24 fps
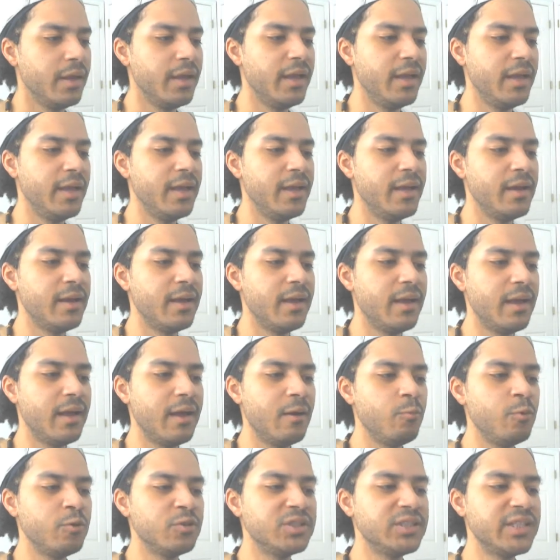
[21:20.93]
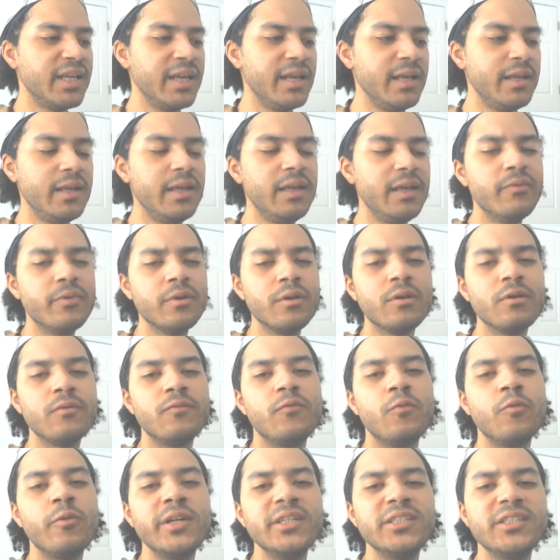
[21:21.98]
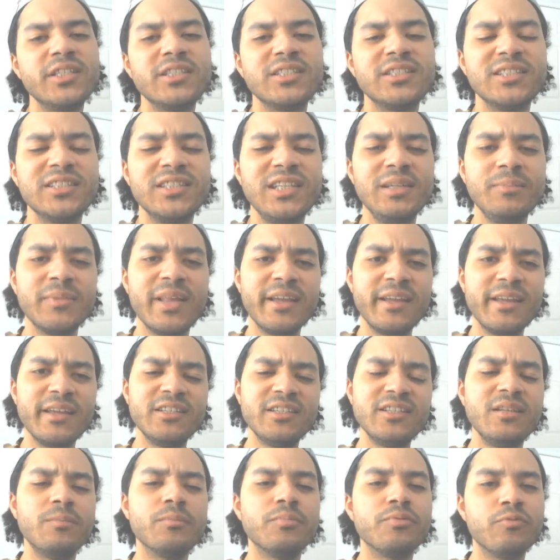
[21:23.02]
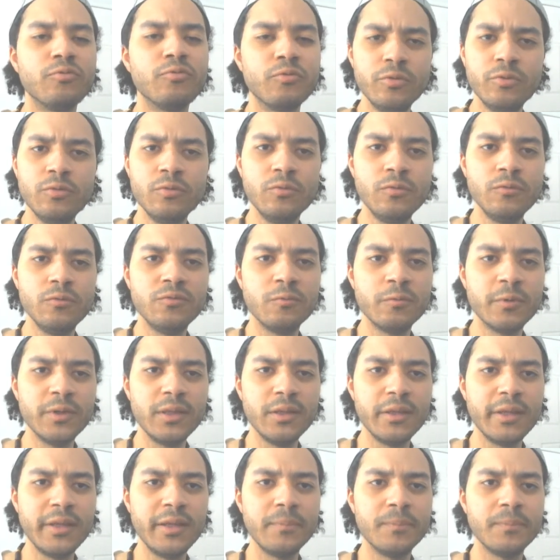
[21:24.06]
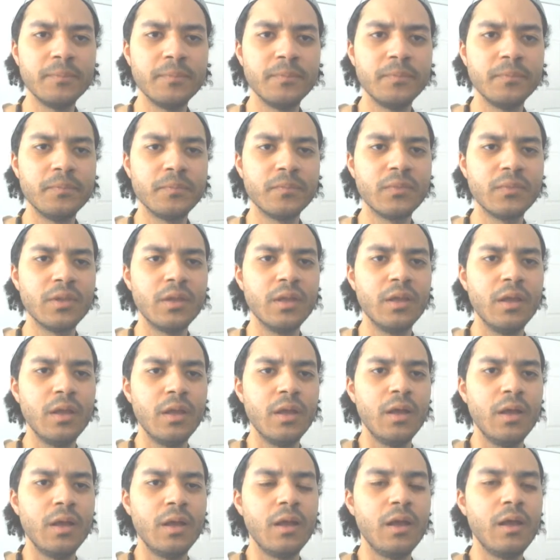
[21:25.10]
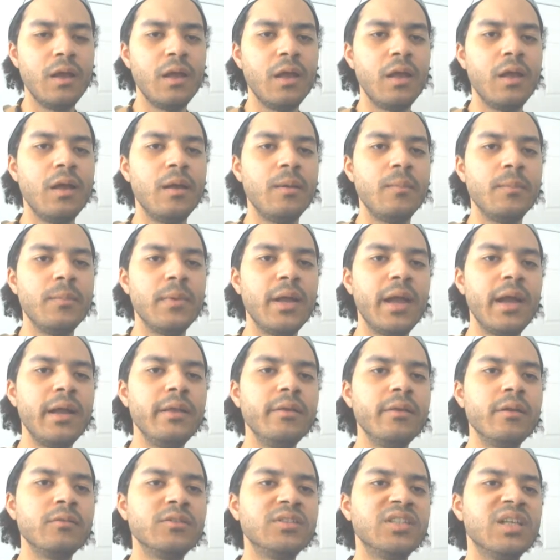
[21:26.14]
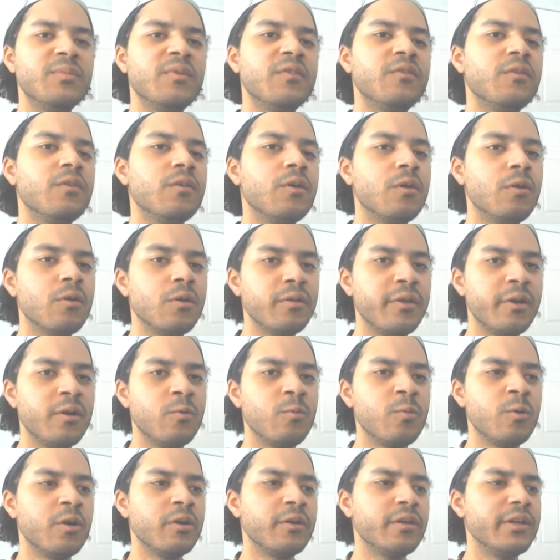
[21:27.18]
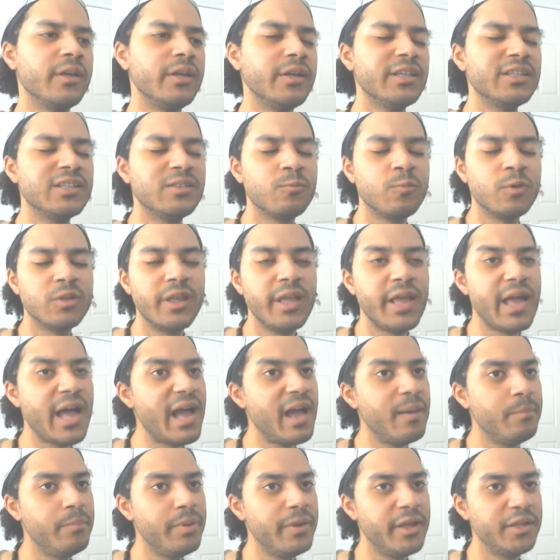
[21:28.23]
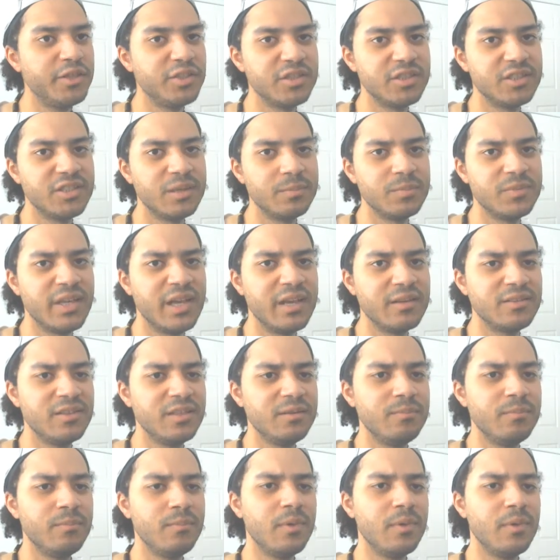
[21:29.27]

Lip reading: And I will say, even her voice has seemed like it's improved, really. I know some of her earlier work, it's really high pitched, and sometimes